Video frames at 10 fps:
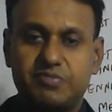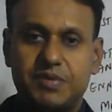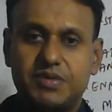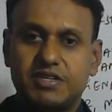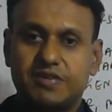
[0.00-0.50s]
my
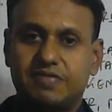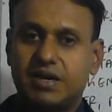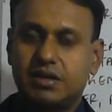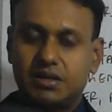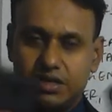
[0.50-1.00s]
PDF
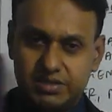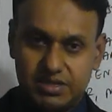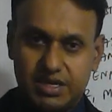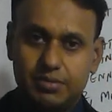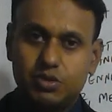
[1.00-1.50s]
file, he is
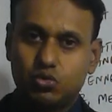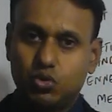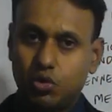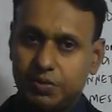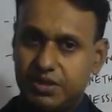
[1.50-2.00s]
able to
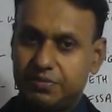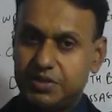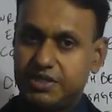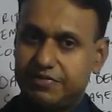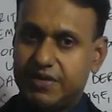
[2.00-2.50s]
open the
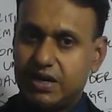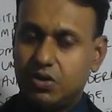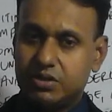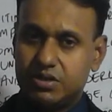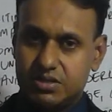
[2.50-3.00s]
PDF file
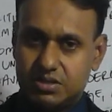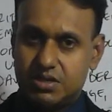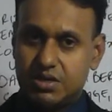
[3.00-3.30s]
on this